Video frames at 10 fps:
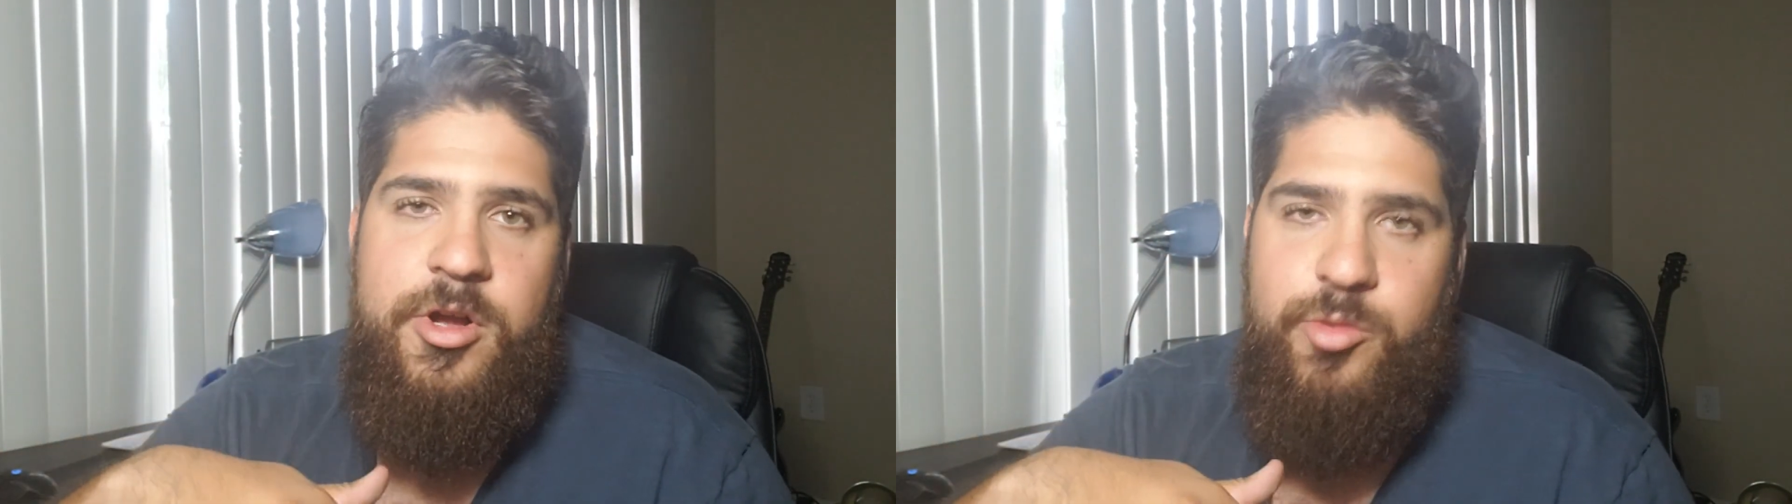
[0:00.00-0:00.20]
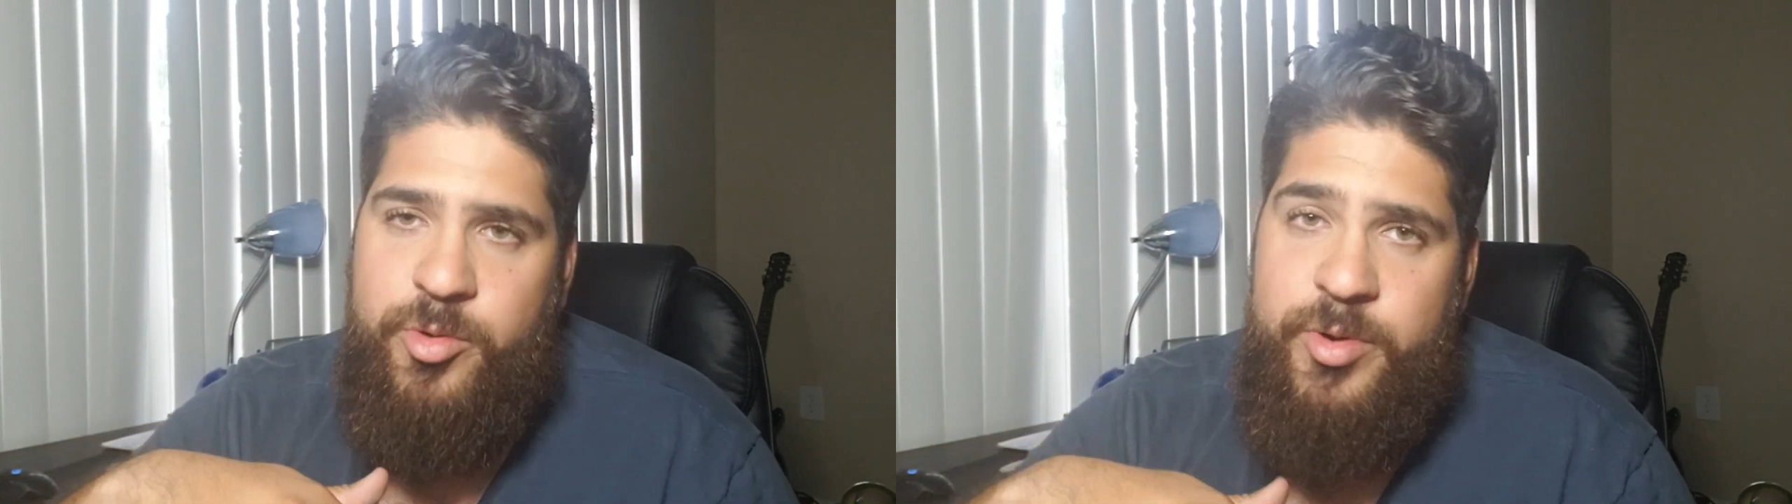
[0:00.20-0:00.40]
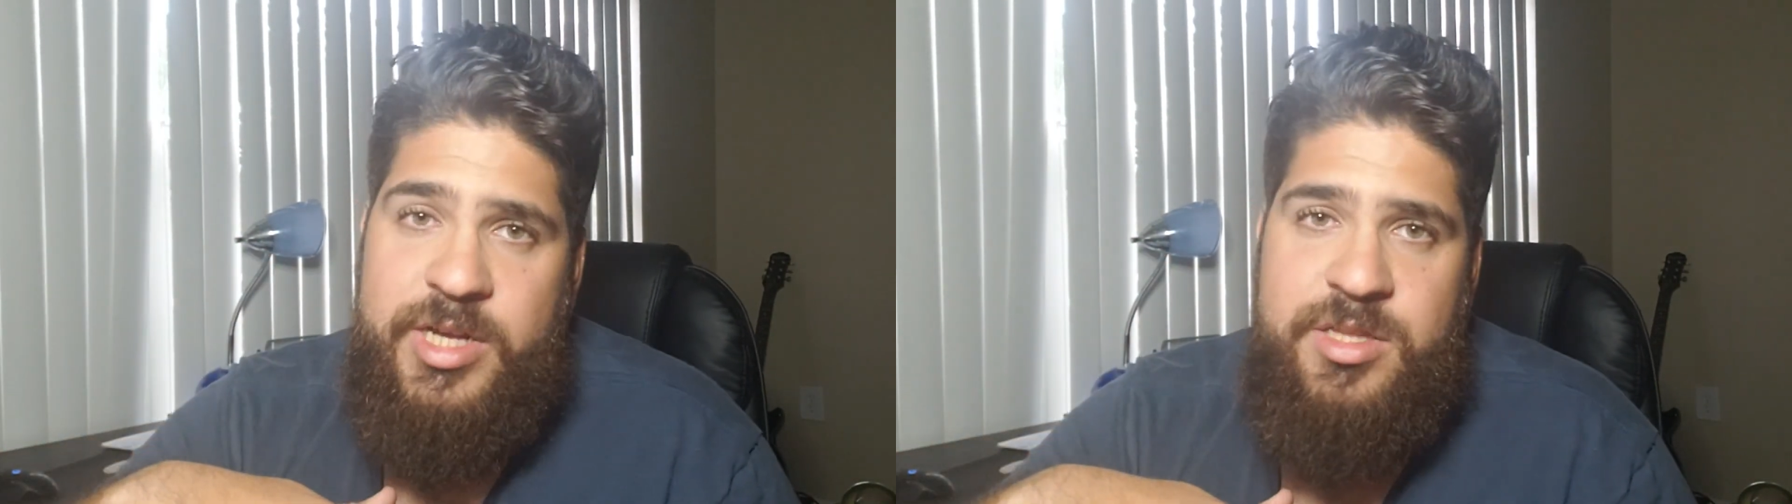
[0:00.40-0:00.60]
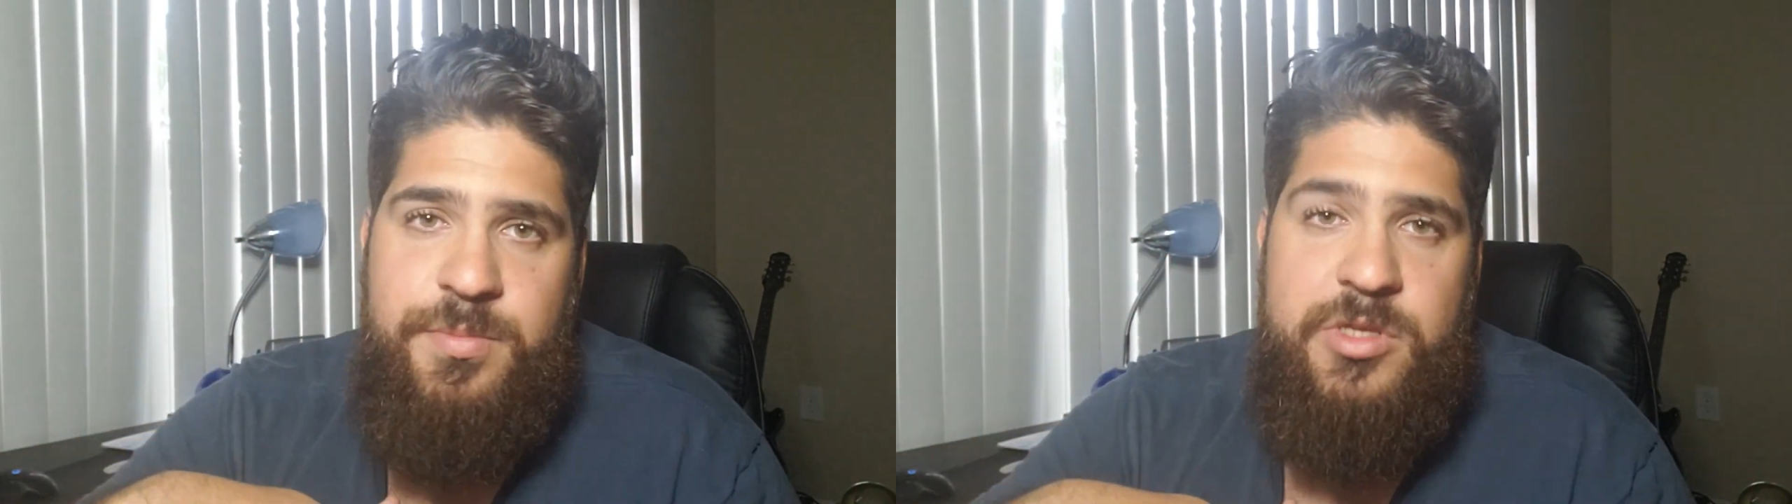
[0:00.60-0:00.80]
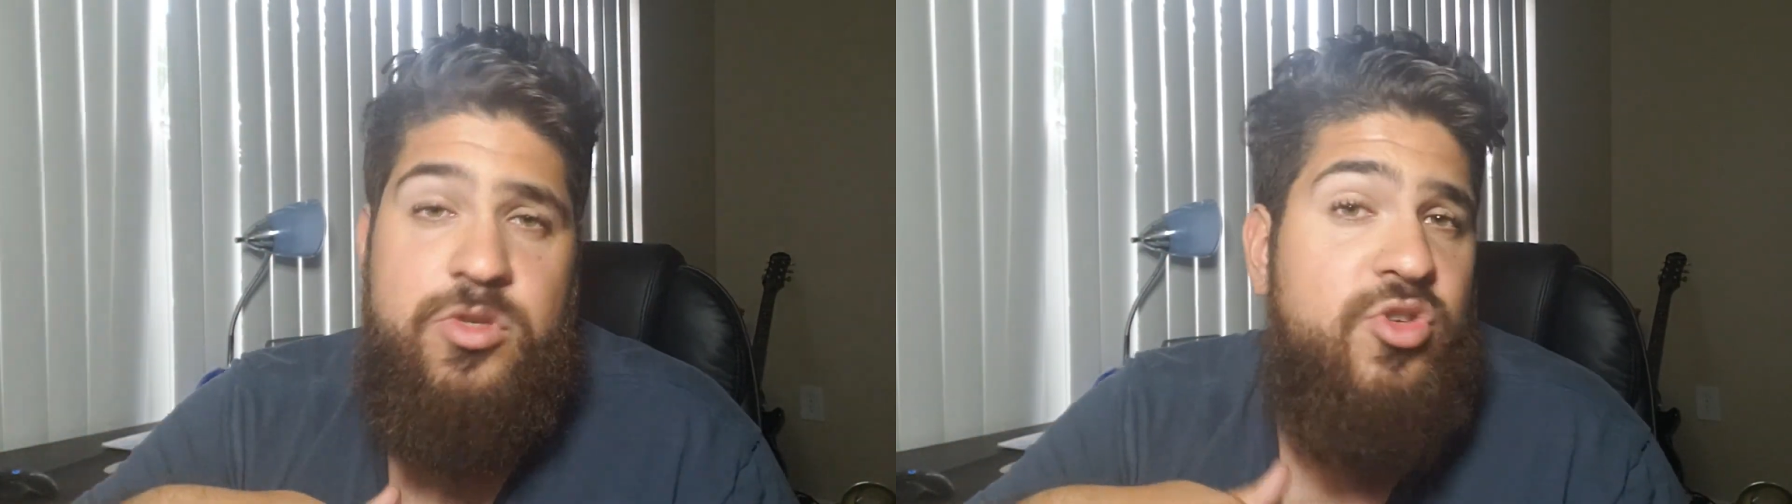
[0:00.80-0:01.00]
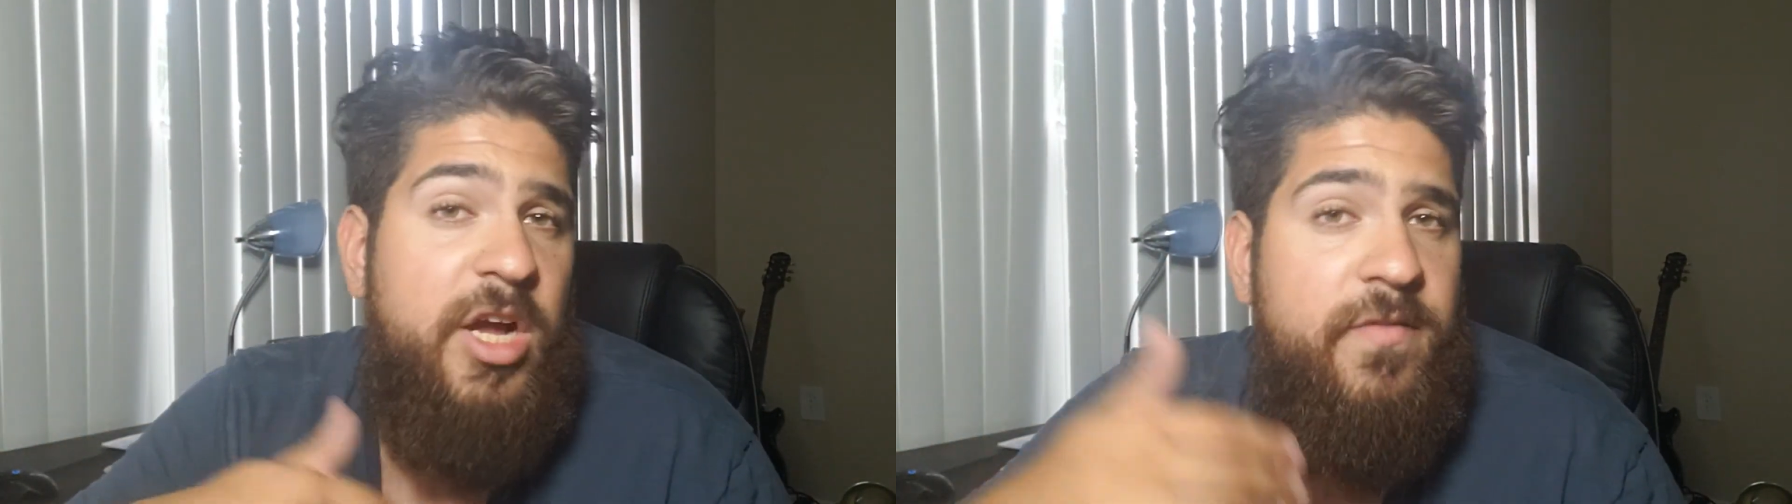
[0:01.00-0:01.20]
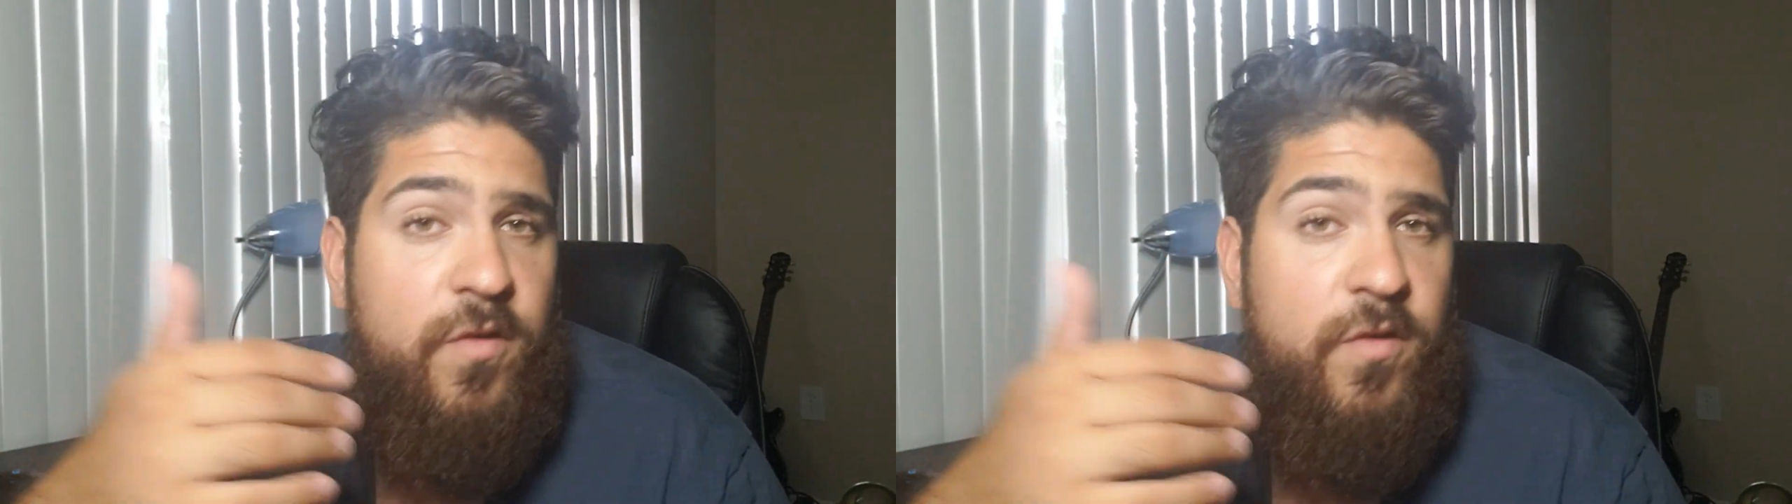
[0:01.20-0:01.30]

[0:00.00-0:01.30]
requested me to drive